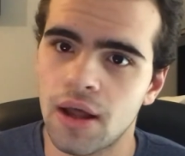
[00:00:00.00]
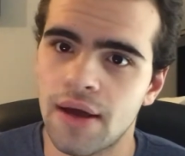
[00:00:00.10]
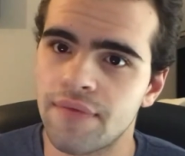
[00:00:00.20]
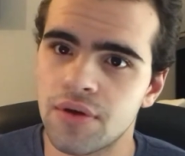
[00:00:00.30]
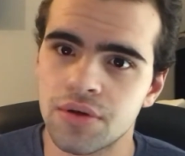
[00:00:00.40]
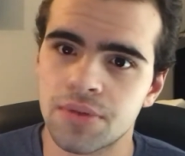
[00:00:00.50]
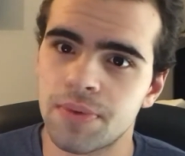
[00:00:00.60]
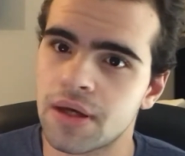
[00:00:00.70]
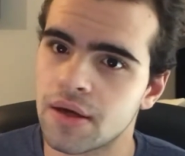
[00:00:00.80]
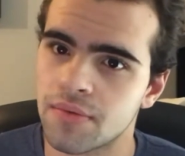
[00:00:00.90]
have no
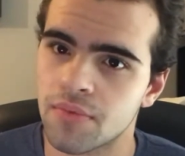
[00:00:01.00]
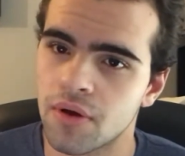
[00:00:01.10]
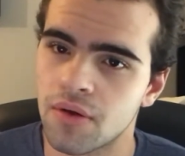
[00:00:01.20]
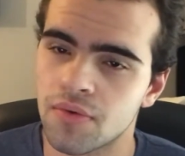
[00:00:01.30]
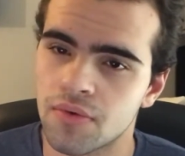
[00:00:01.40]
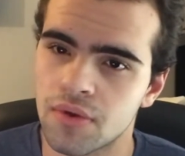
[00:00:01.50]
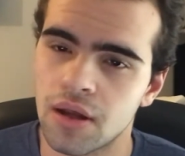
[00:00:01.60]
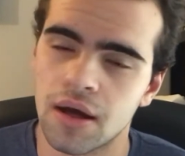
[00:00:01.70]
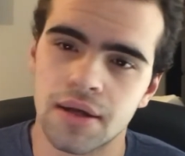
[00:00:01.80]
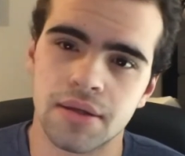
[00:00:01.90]
speaking
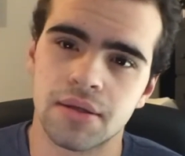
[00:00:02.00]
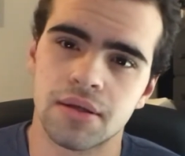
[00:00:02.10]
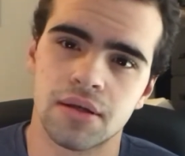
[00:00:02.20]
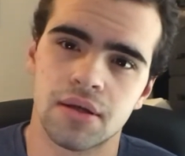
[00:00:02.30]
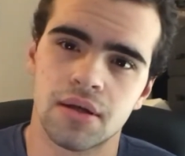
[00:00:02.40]
lines.